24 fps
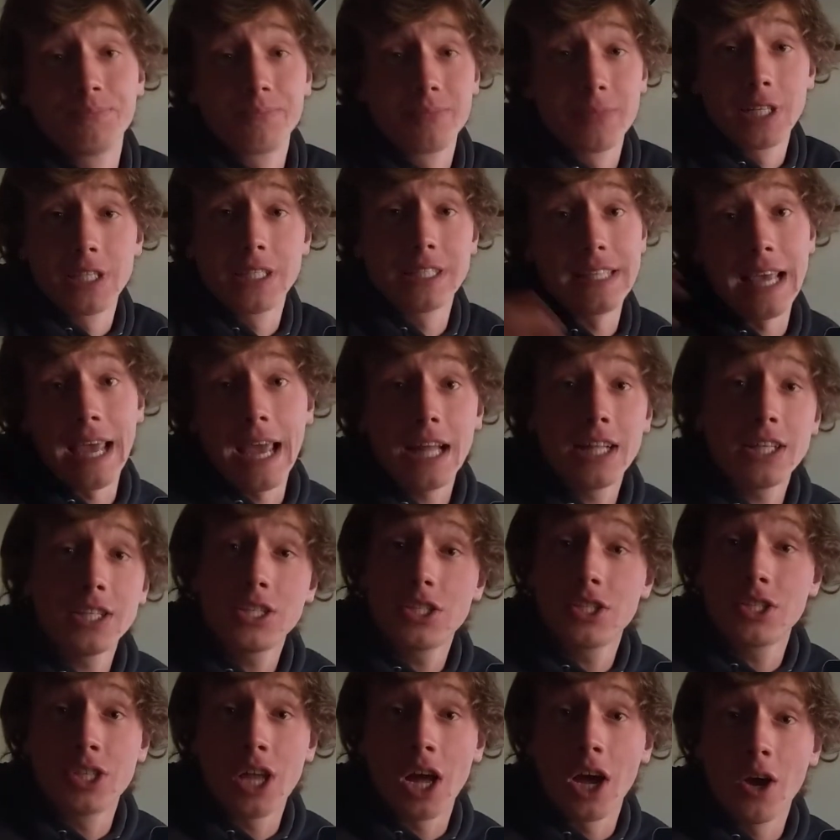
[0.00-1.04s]

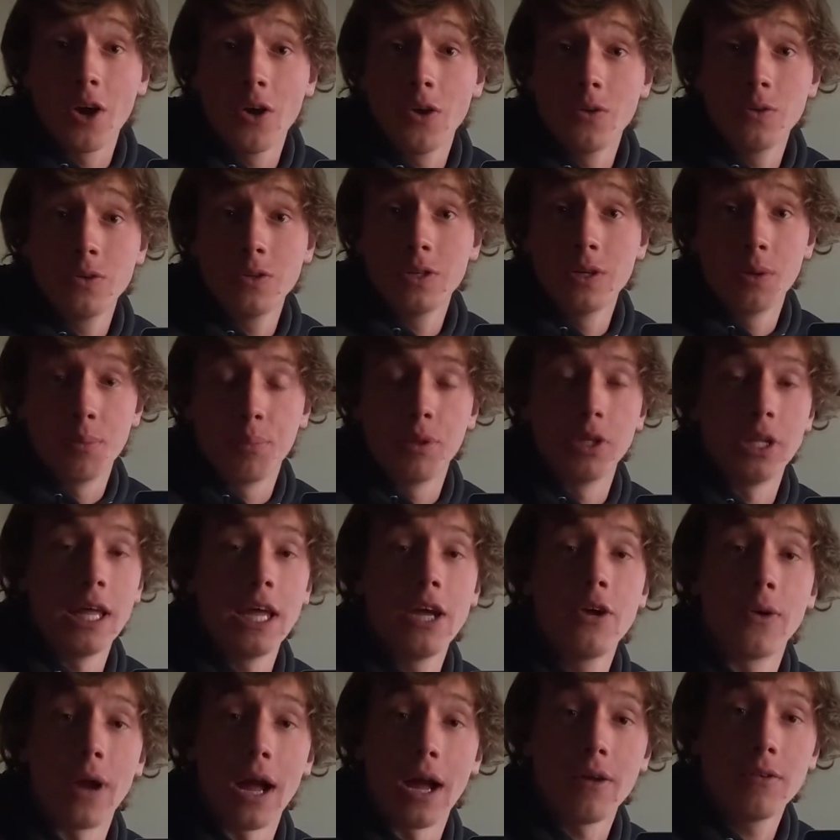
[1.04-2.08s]
sandstone
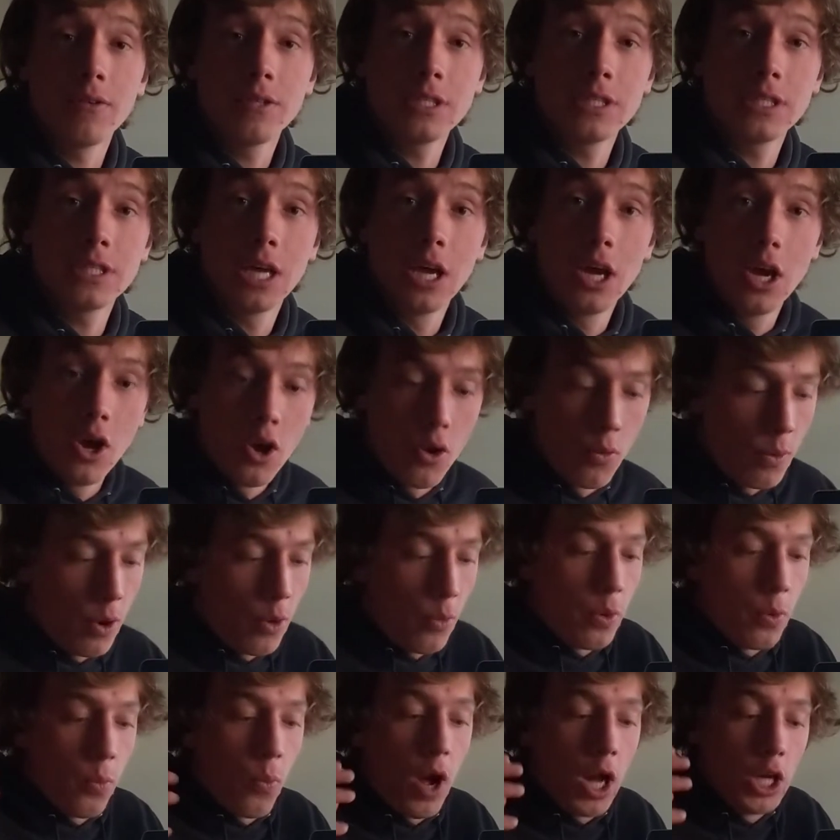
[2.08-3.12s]
playgrounds where
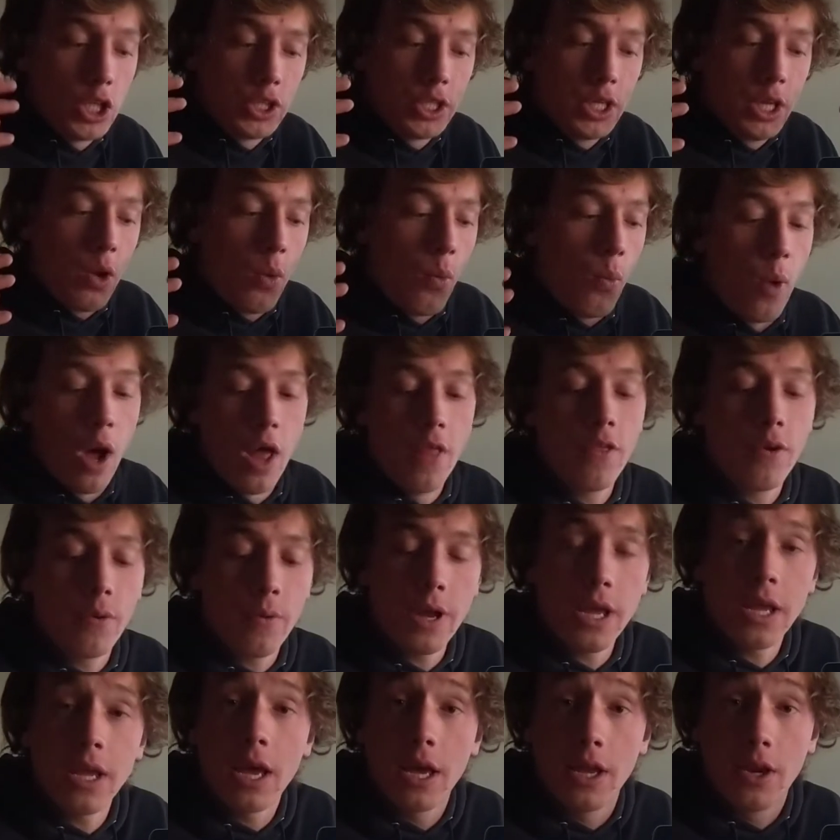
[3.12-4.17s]
we're watching
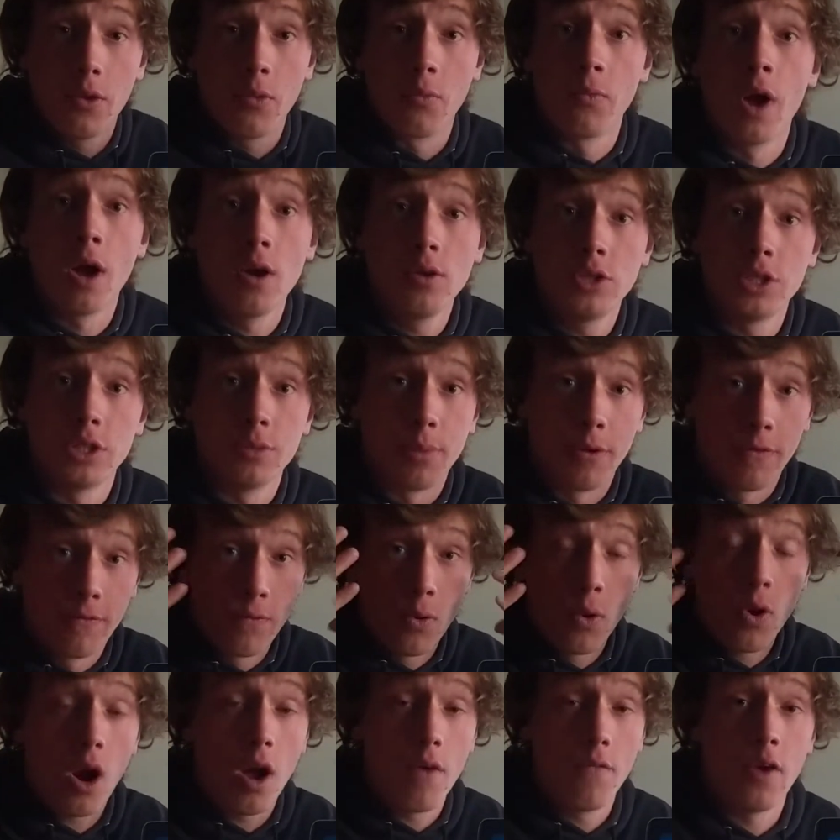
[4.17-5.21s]
weathering and erosion
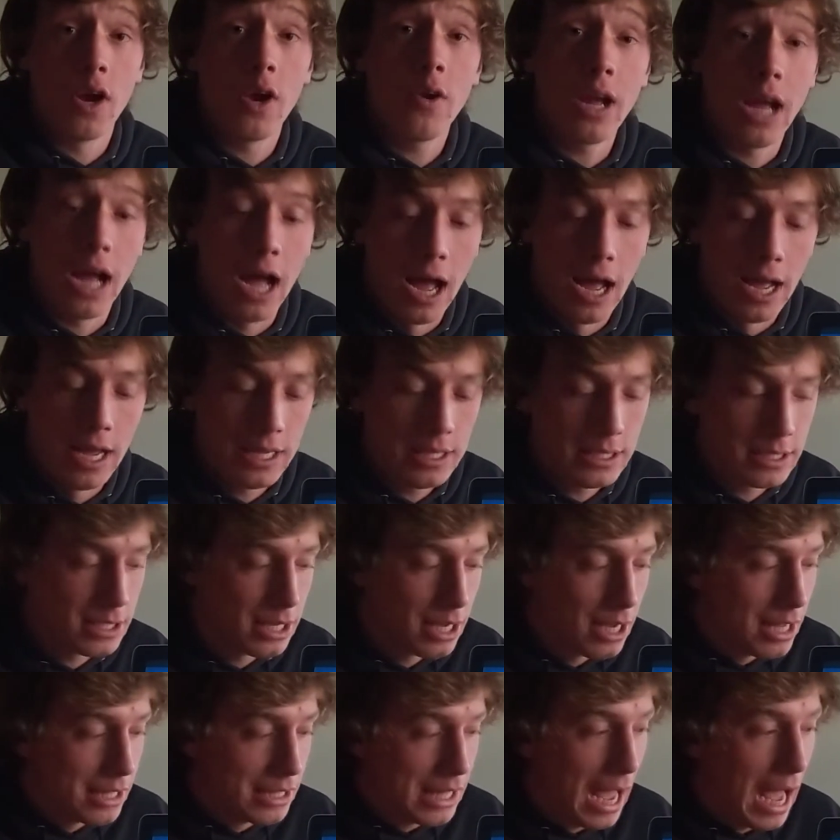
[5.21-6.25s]
before our very
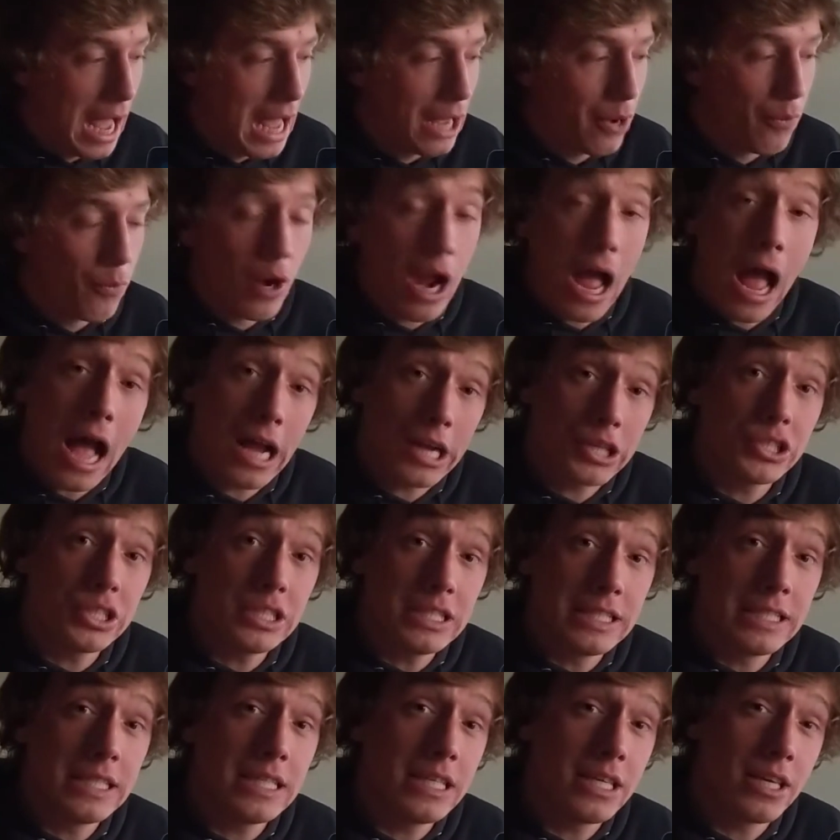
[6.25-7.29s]
eyes, that we're actually
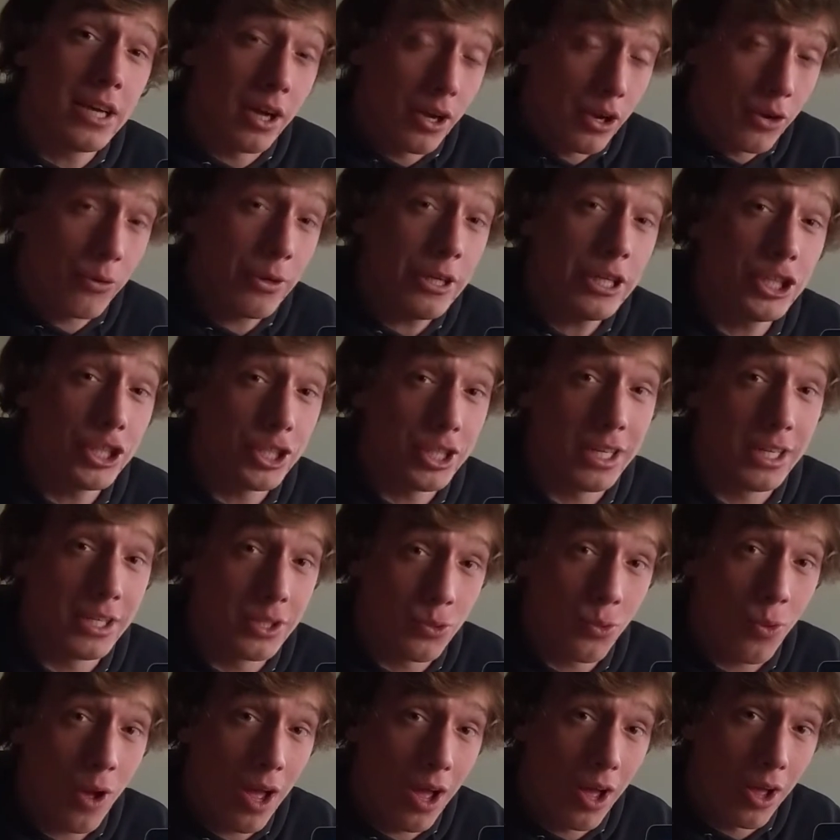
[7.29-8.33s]
seeing accretion
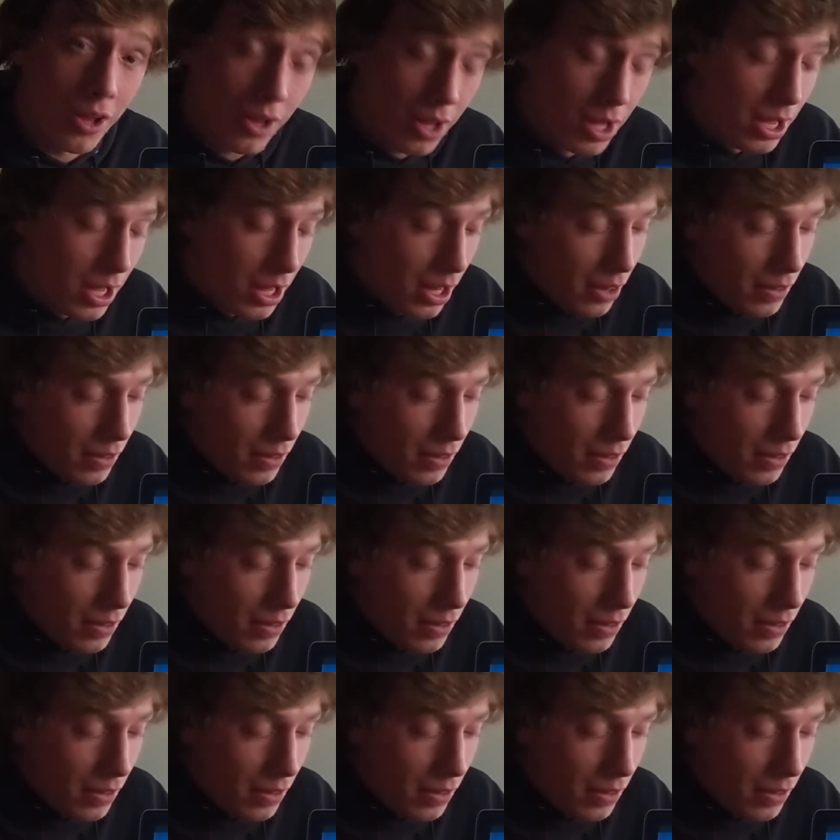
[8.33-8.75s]
as well.